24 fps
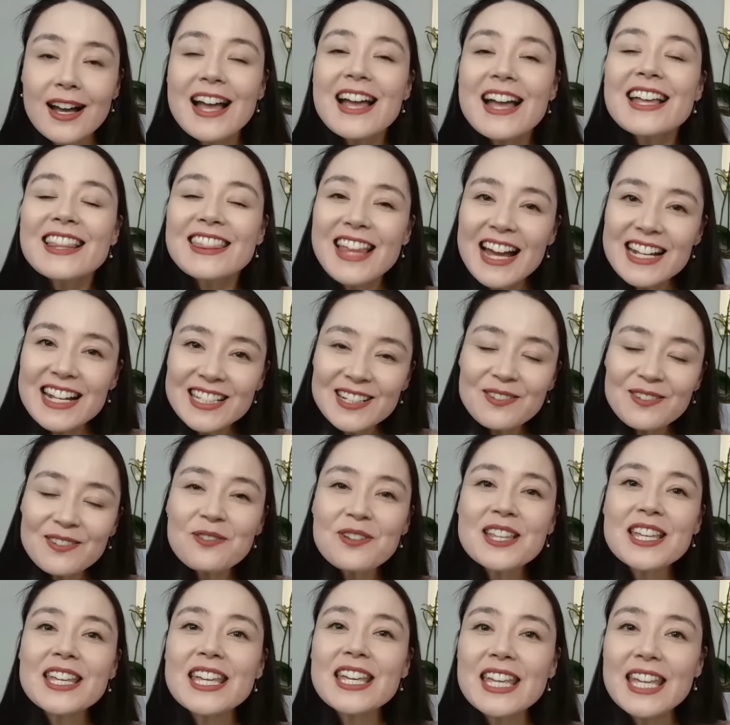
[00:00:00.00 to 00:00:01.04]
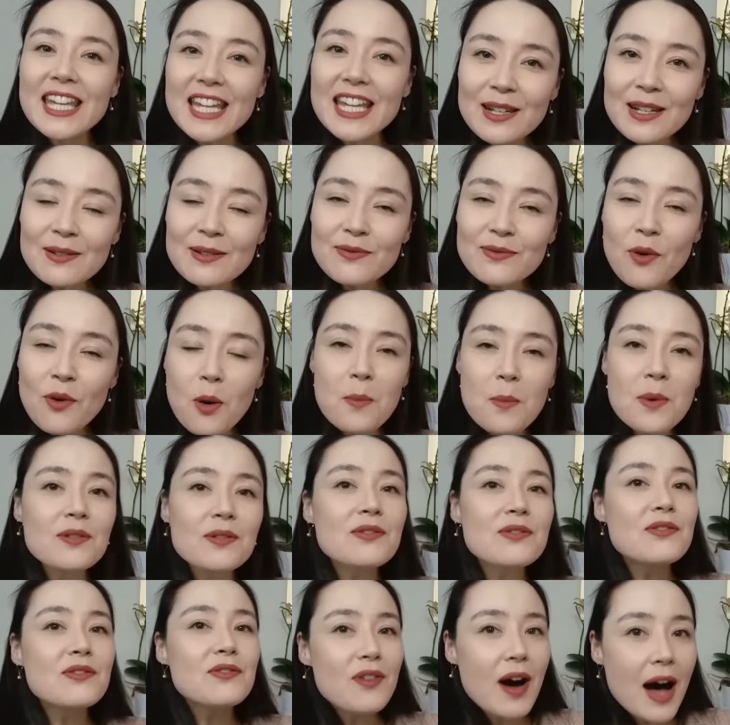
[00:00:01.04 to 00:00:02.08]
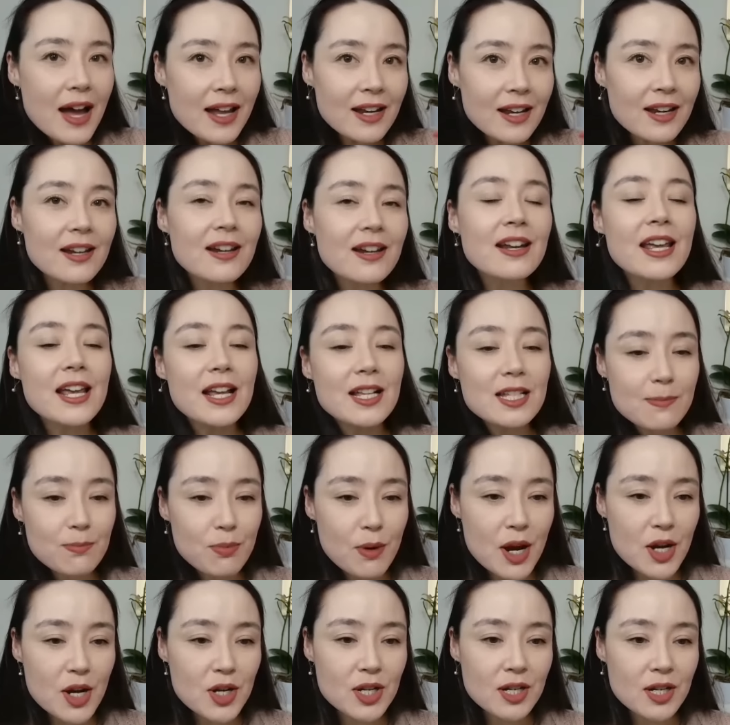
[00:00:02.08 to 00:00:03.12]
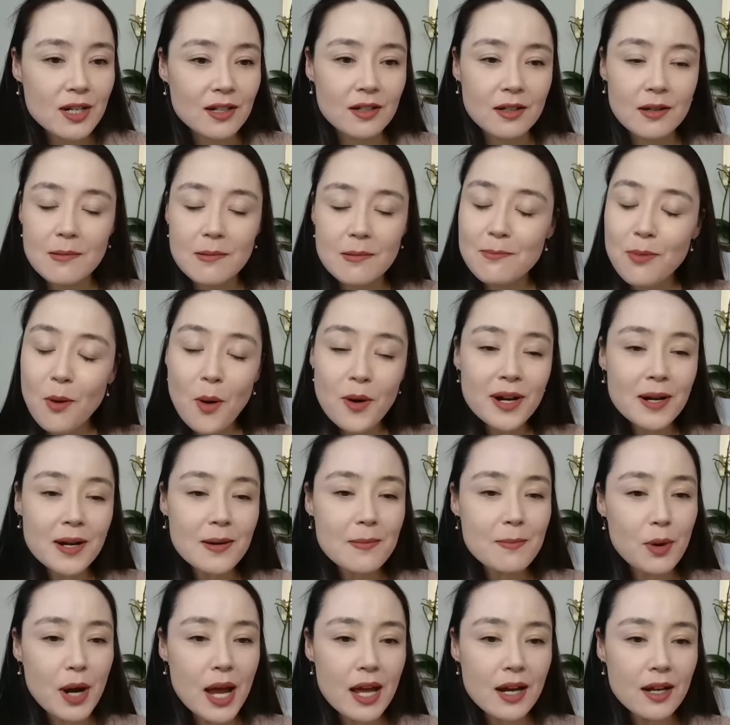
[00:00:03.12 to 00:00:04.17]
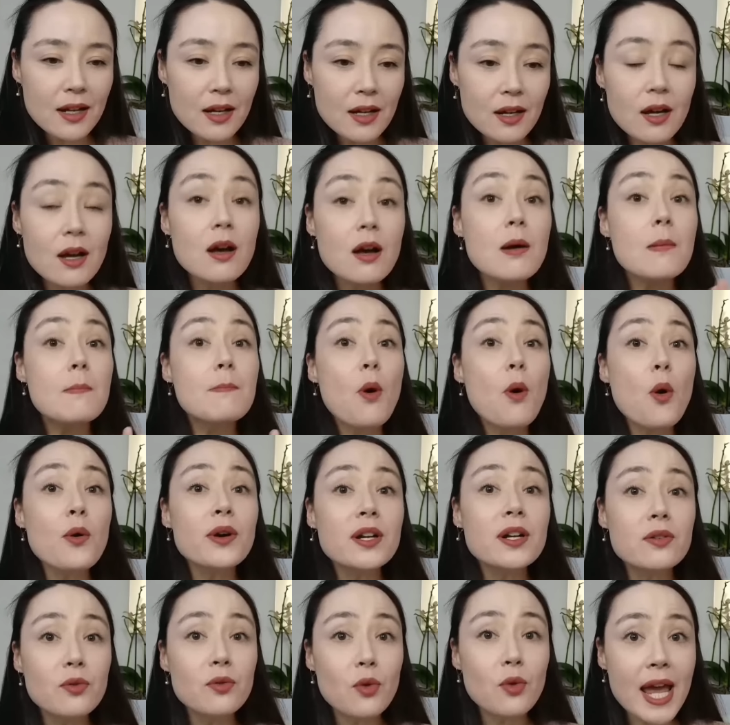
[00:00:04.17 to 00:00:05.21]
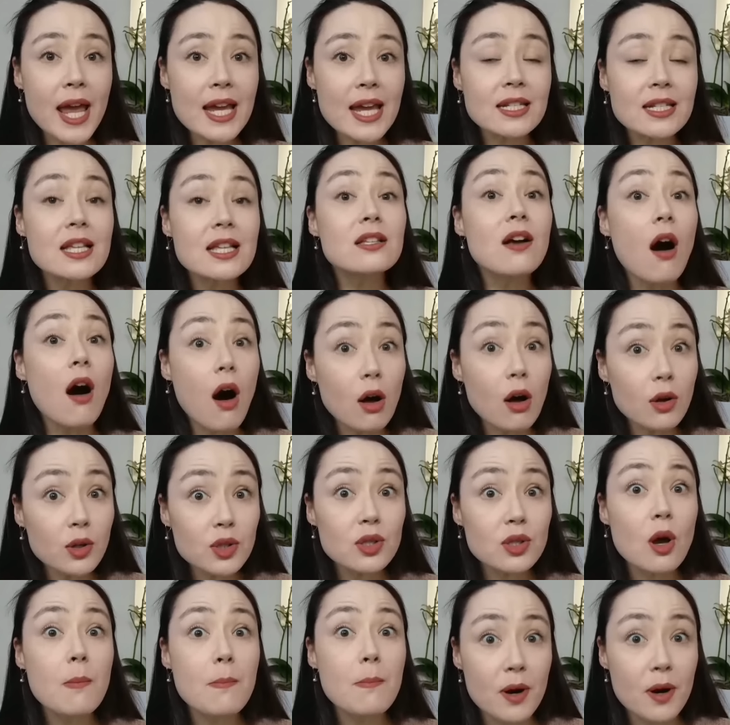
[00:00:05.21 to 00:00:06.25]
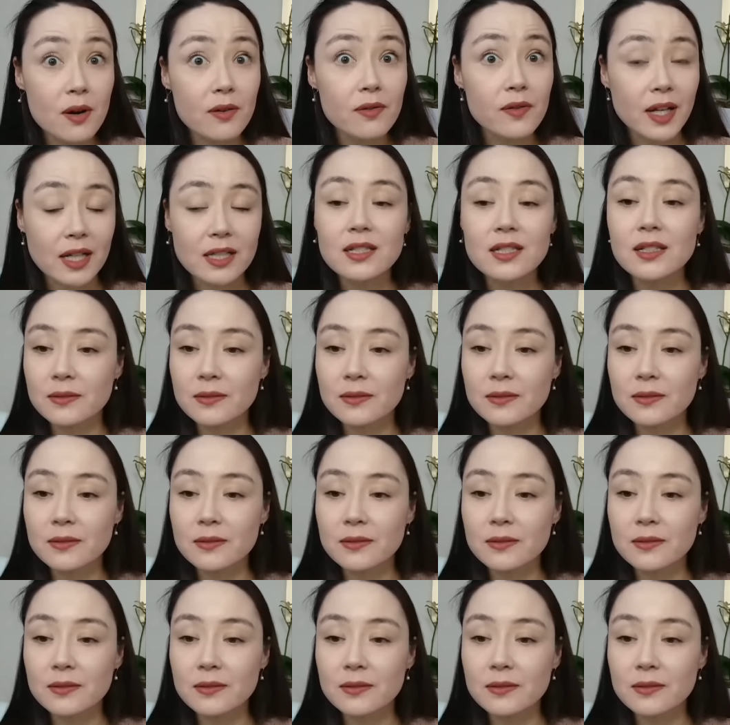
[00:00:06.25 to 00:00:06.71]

that's a really informal, fun expression. Born and bred, born and raised is also perfect.